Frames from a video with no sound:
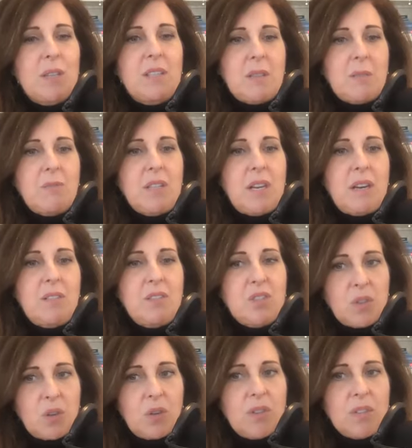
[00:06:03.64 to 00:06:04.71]
some sort of
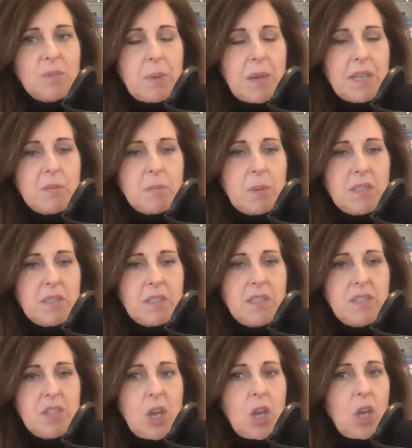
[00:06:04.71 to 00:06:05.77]
service based
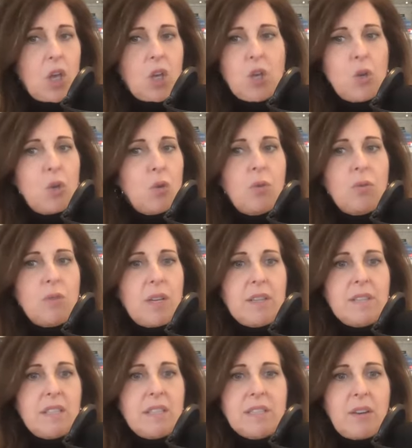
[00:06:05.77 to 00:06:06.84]
business, you don't
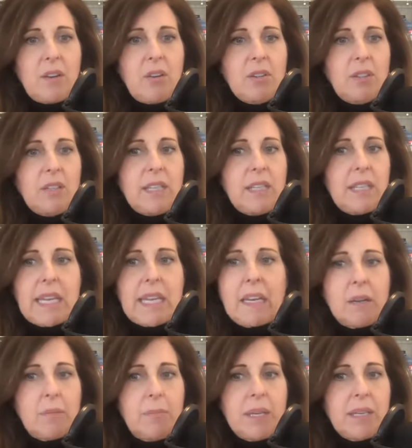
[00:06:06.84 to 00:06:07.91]
necessarily need
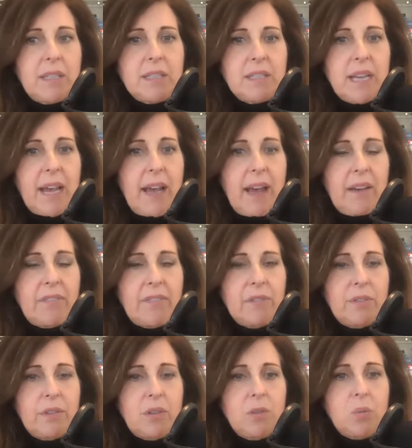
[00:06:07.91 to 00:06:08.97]
a big staff,
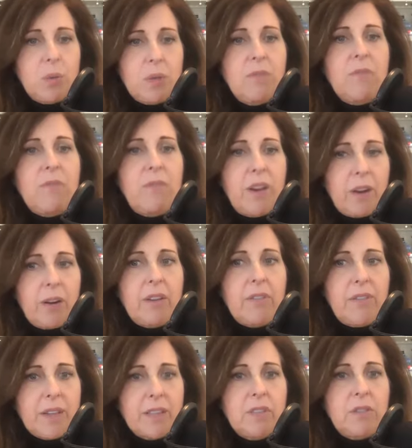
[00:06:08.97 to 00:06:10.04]
because we very
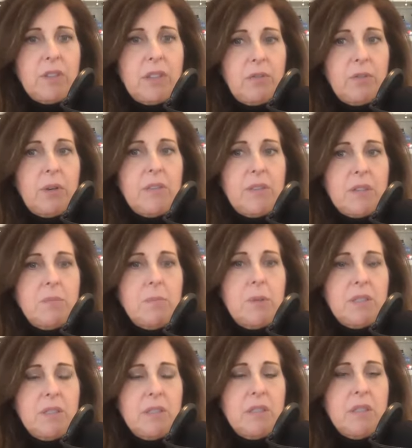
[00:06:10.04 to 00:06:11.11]
effectively have run this
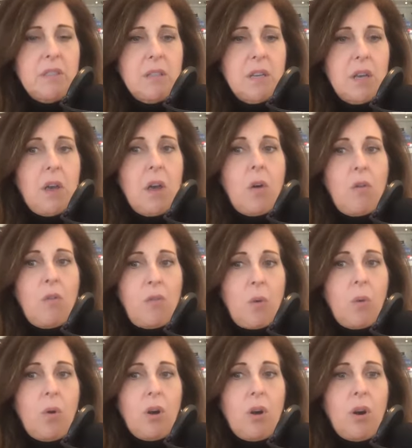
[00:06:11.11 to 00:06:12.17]
business
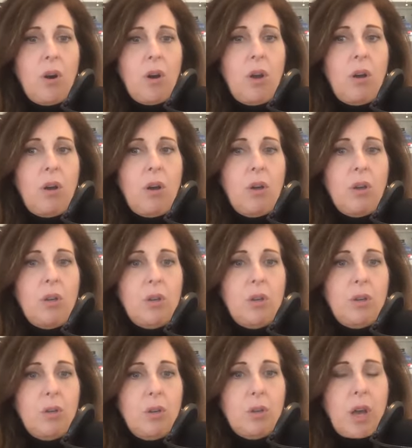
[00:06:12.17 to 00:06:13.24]
for
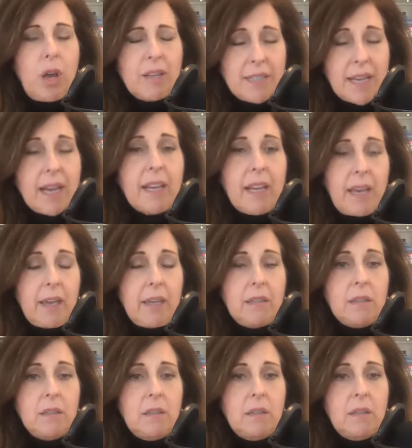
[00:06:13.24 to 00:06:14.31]
a decade
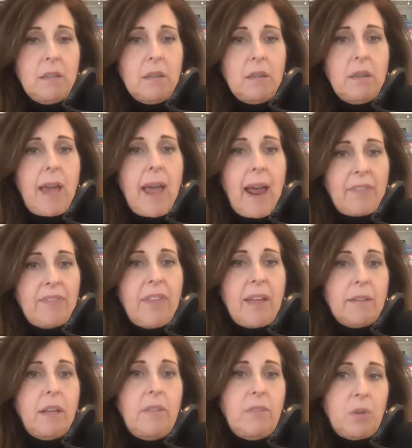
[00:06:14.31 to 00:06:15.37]
at
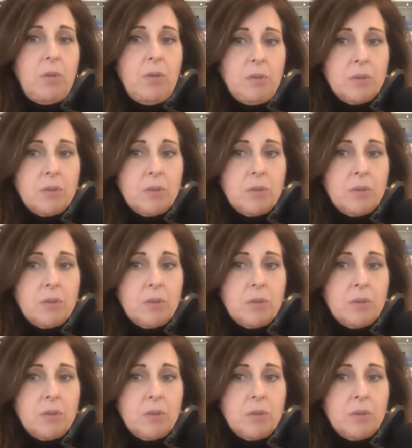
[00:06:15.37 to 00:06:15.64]
that level.